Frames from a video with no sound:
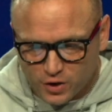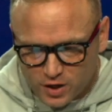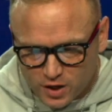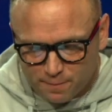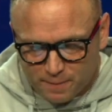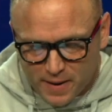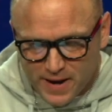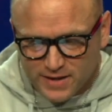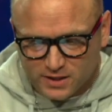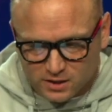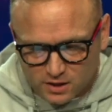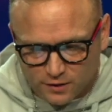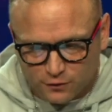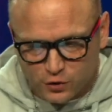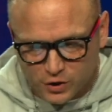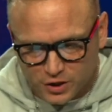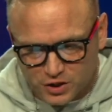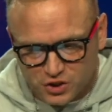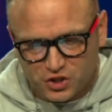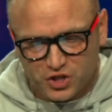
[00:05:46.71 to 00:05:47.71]
a basis of
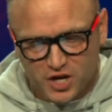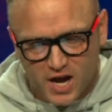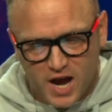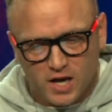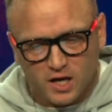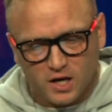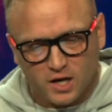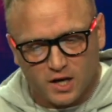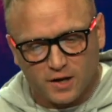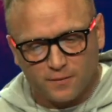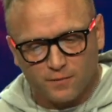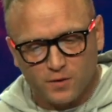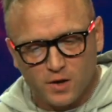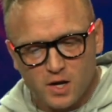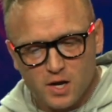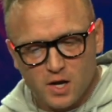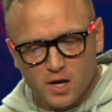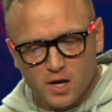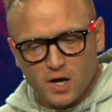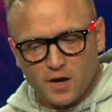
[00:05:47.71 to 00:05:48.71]
Christianity, I
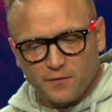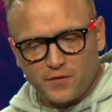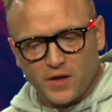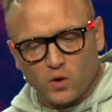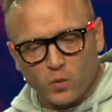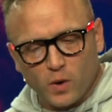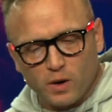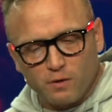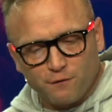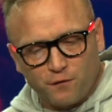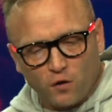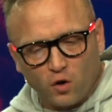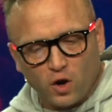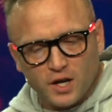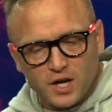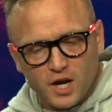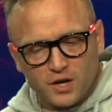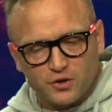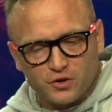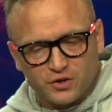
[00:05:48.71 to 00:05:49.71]
think we would
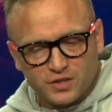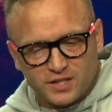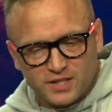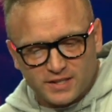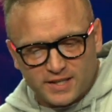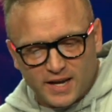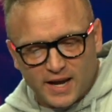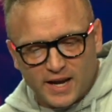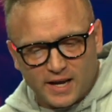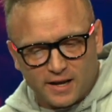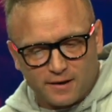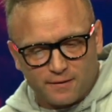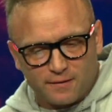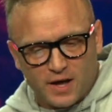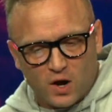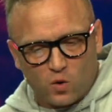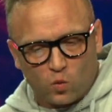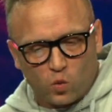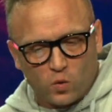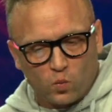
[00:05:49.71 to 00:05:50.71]
fully understand
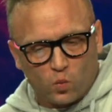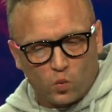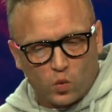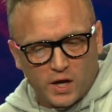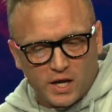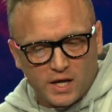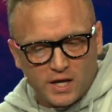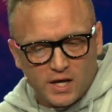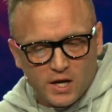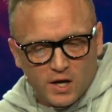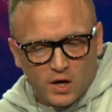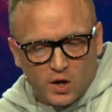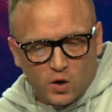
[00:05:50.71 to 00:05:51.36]
that when we,